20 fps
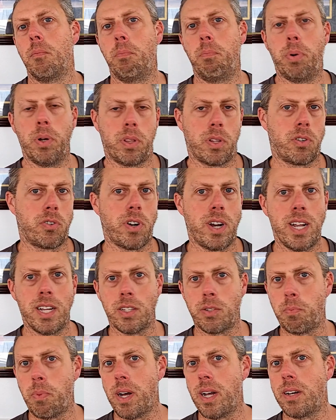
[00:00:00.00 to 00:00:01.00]
put the
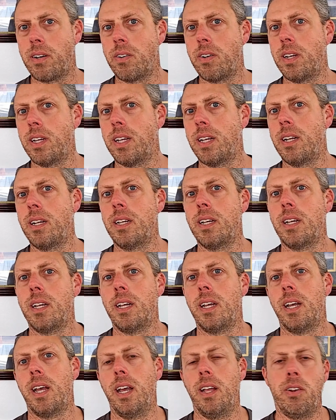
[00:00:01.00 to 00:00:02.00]
transponder in,
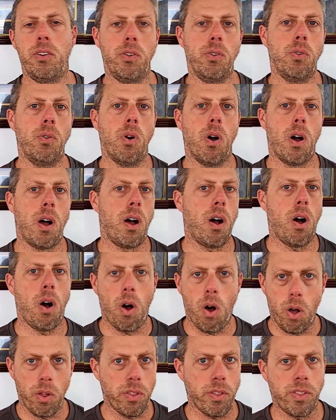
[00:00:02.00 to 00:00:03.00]
and do
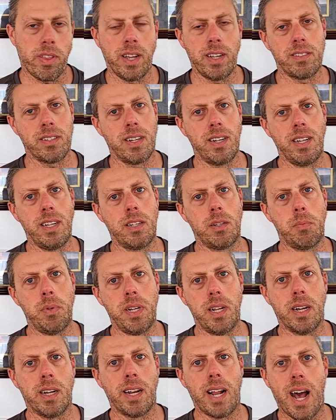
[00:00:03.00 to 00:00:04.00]
all the things that need to be
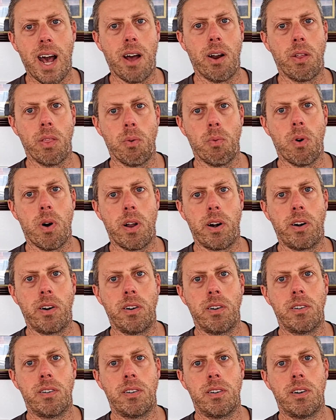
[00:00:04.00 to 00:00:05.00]
done out of the
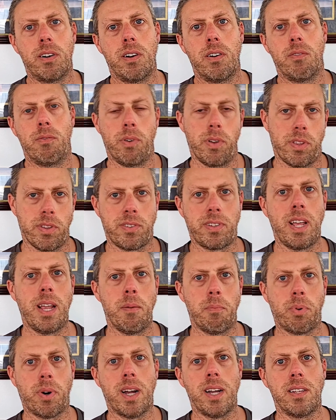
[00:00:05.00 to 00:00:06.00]
water for the
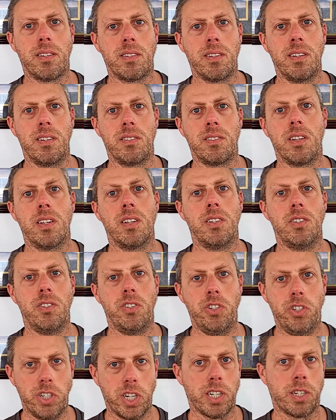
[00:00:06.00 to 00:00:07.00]
same price as
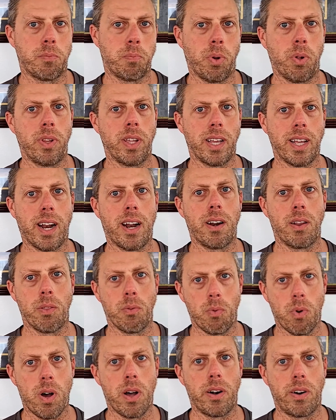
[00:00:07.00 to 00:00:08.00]
just pulling it out of the
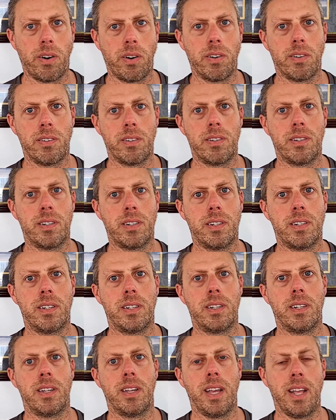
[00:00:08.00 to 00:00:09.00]
water
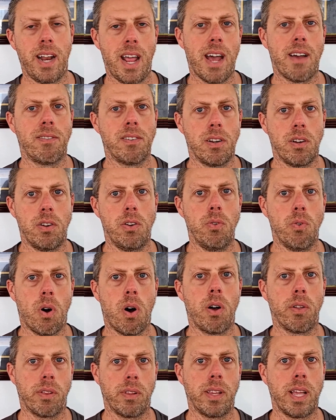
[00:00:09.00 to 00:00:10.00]
and having to do
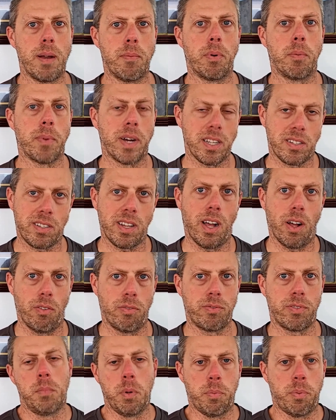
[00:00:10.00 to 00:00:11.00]
all the labor
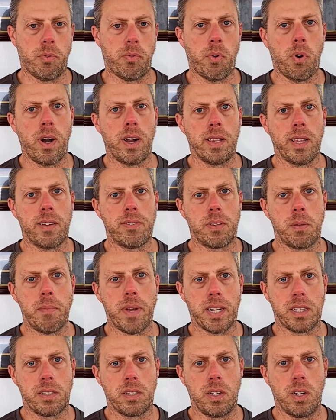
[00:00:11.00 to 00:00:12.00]
myself. But before I left to
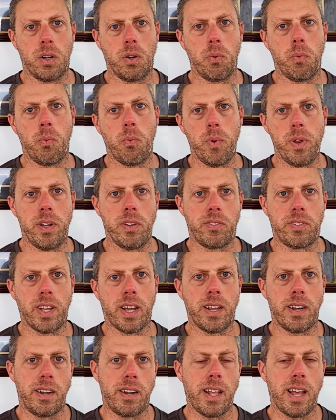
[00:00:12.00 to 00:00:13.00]
Mexico, we
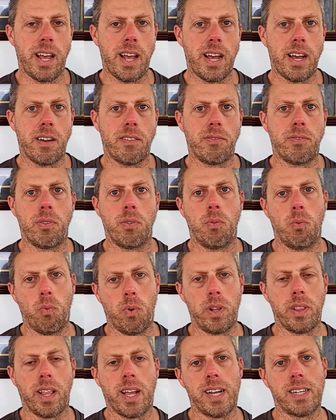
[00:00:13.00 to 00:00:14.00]
decided to have
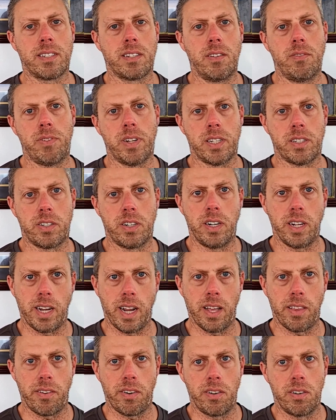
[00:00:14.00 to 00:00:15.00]
one last adventure
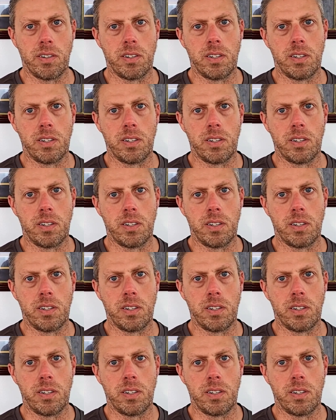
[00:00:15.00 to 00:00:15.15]
together.